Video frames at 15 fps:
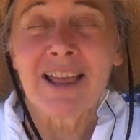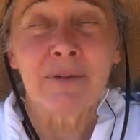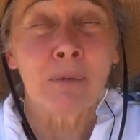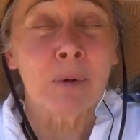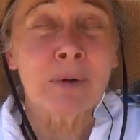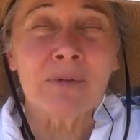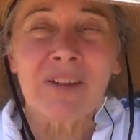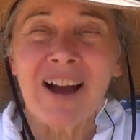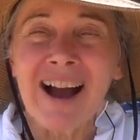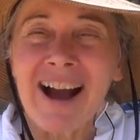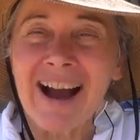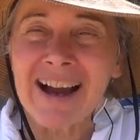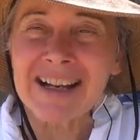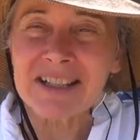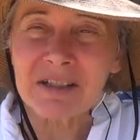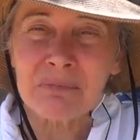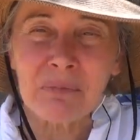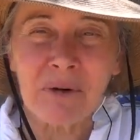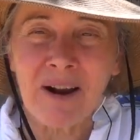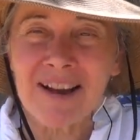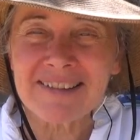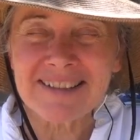one of the highest
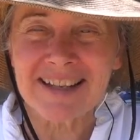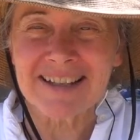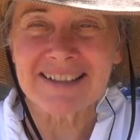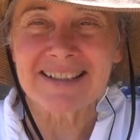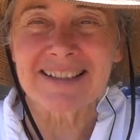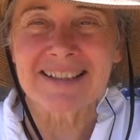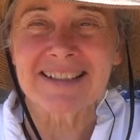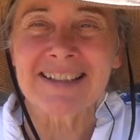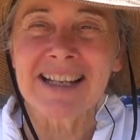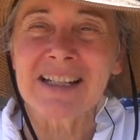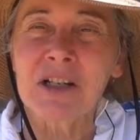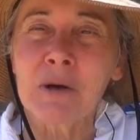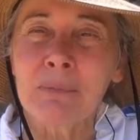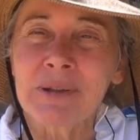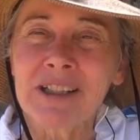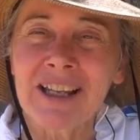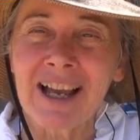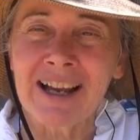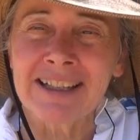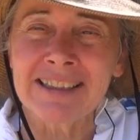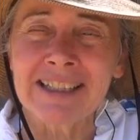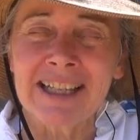processes that
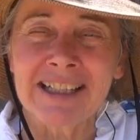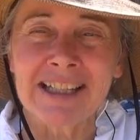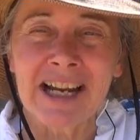humankind can